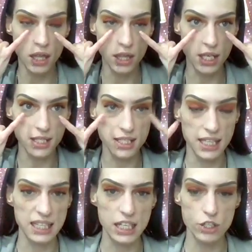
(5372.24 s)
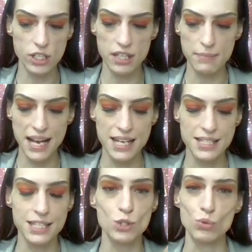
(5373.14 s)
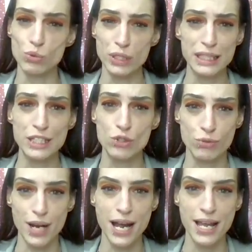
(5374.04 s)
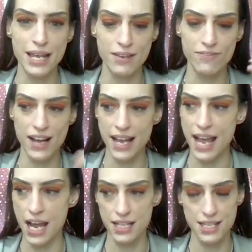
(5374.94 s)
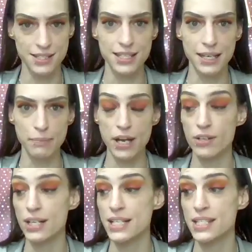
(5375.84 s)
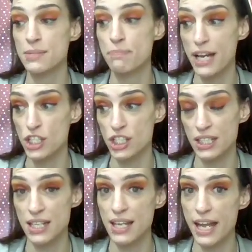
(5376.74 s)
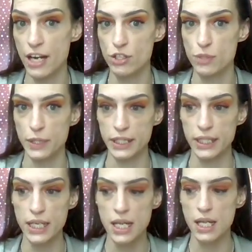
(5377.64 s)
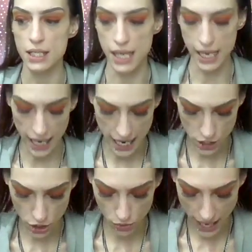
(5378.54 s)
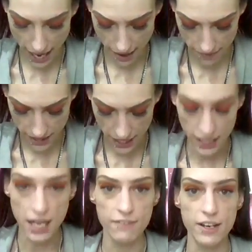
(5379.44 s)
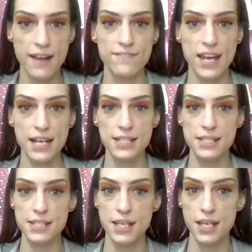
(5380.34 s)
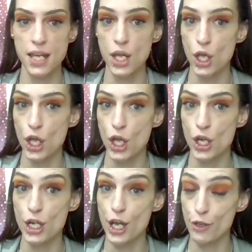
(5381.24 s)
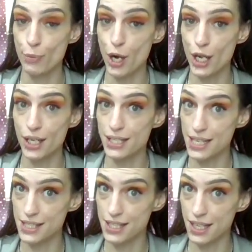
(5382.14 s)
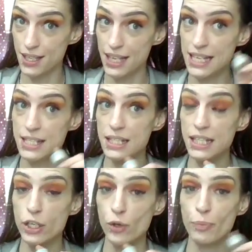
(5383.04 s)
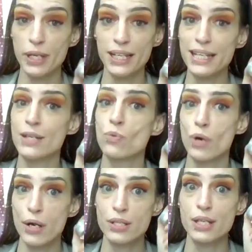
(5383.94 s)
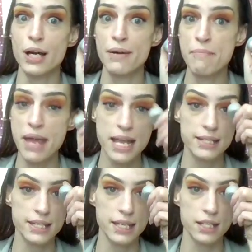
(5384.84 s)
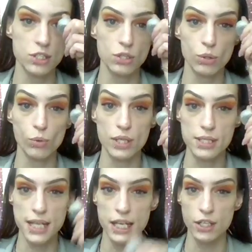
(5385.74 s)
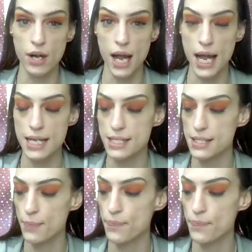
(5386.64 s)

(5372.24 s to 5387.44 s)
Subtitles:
the skin underneath my eyes gets really dry if I add a setting powder, especially the Airspun. Like, I do have the Cover FX, another product, Destiny. It's little, but it works amazing to set your eyes.